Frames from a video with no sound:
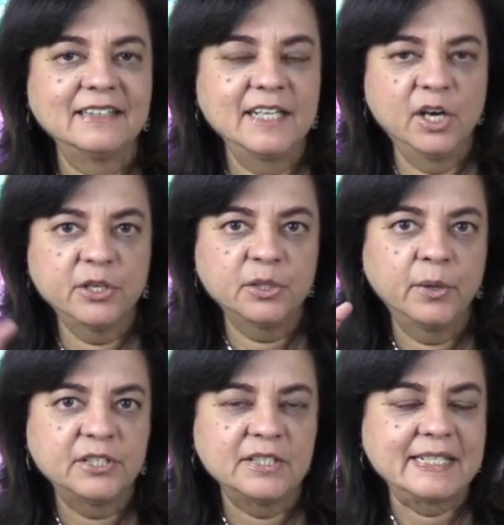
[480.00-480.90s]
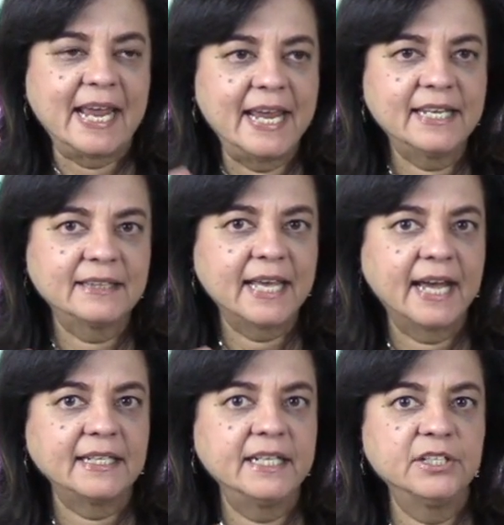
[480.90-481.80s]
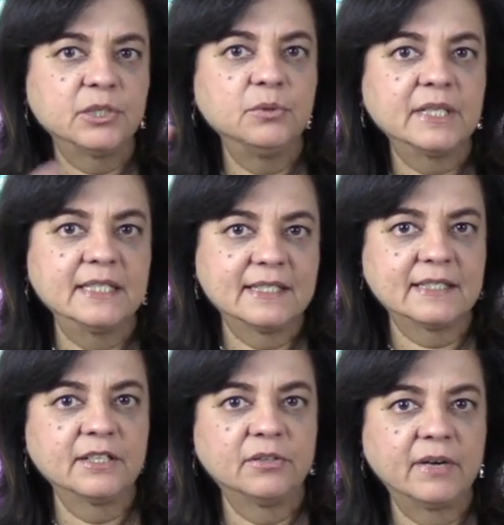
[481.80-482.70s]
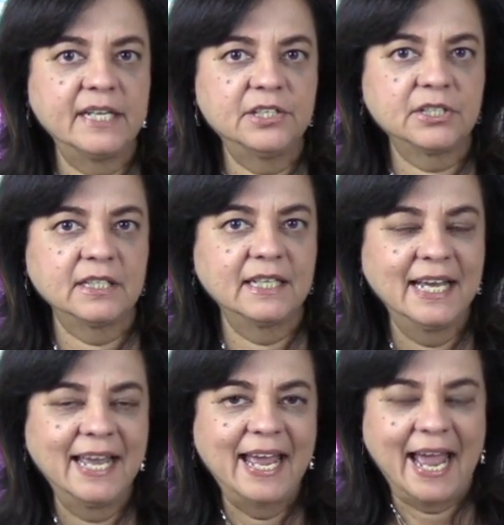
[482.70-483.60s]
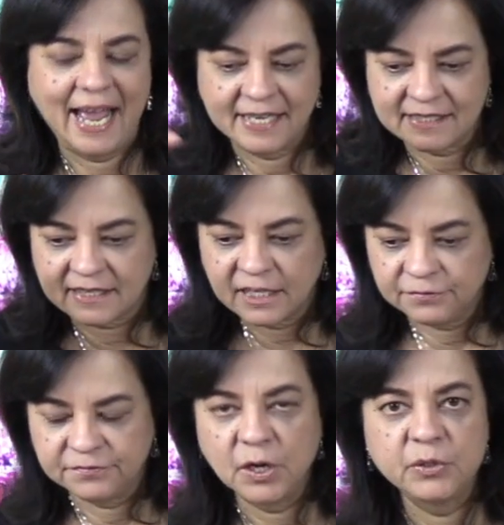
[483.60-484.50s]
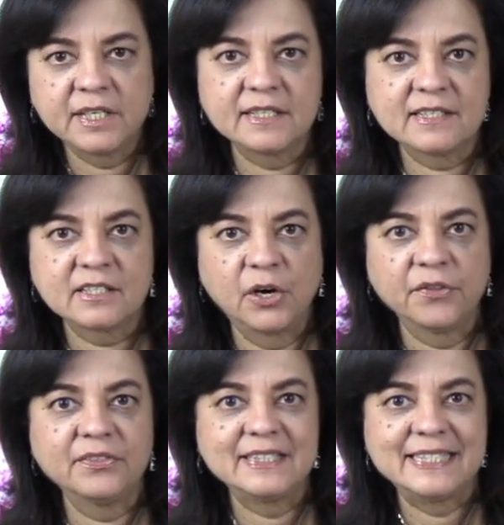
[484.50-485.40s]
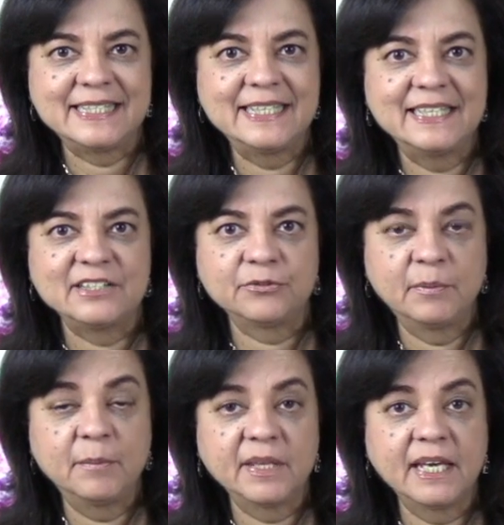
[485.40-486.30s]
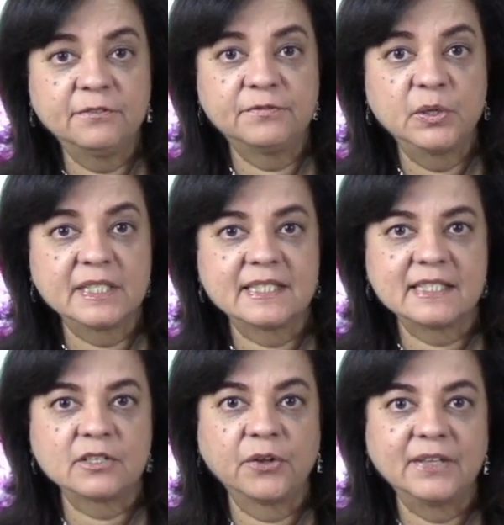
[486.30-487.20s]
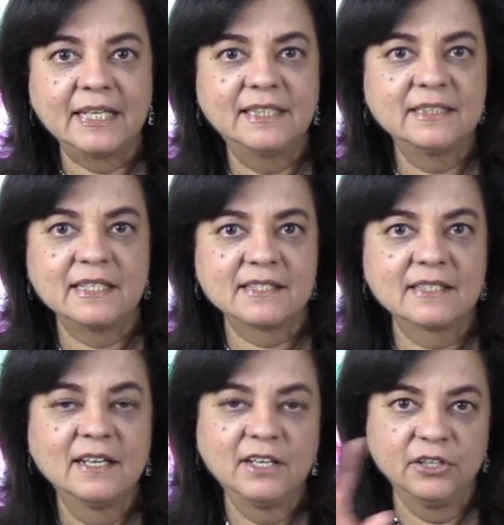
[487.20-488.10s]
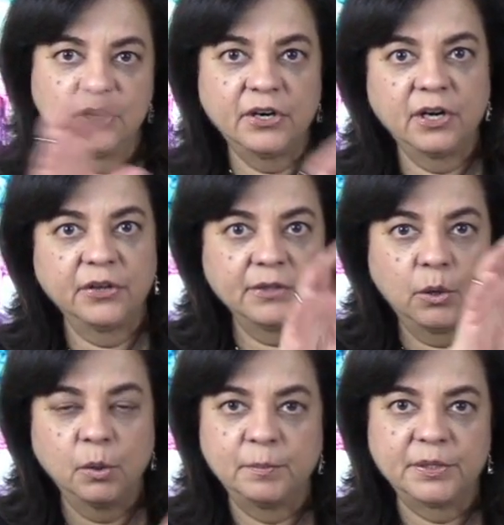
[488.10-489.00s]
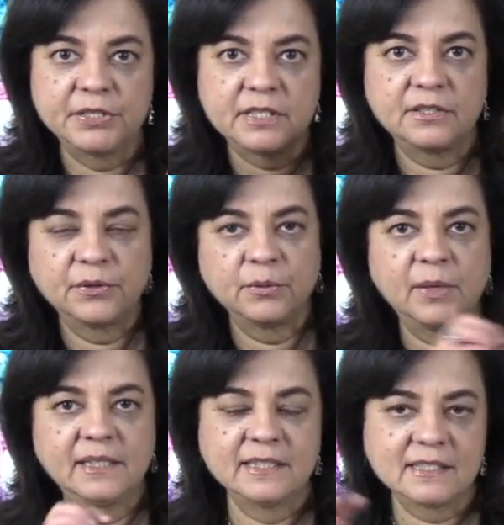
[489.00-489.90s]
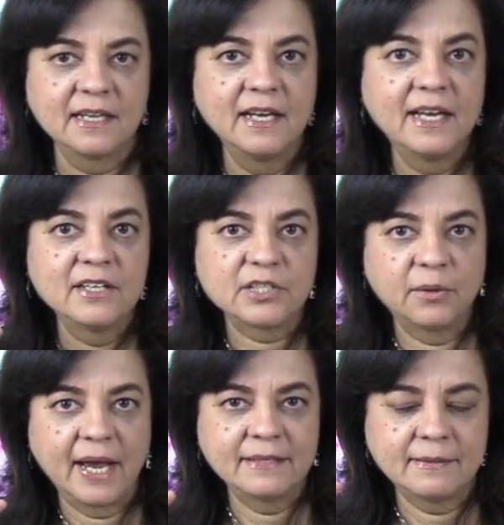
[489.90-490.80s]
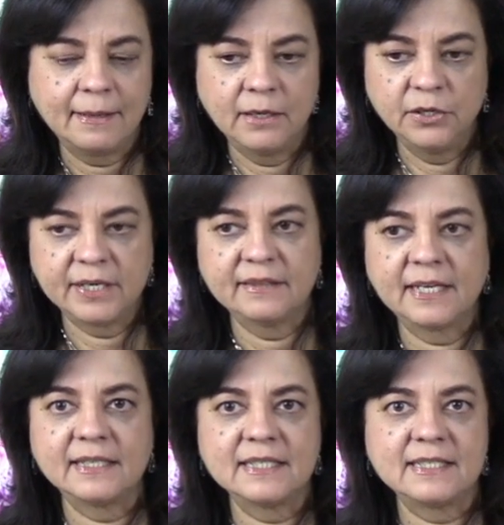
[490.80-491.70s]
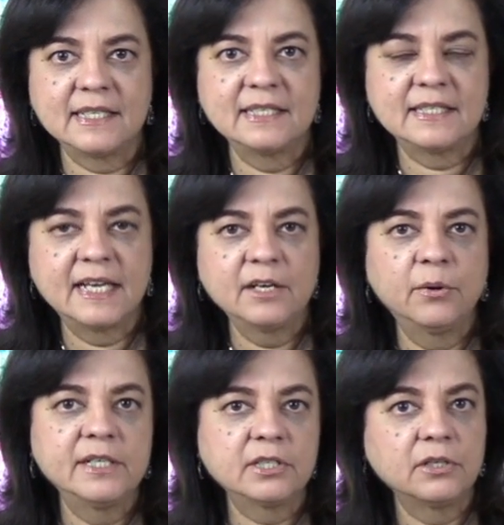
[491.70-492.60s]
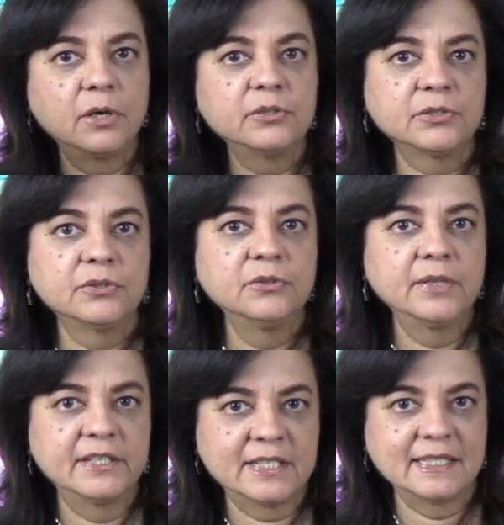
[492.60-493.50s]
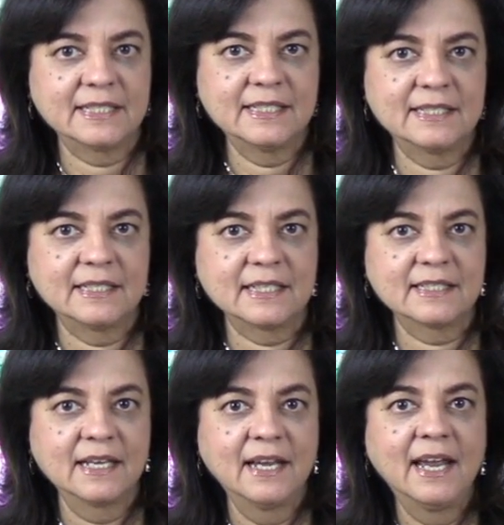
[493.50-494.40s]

They're not going to take that into consideration as they focus on the disease. Remember, their focus is on the illness, not on the whole person or the wellness. So, as they look at that disease, they're going to go through their statistics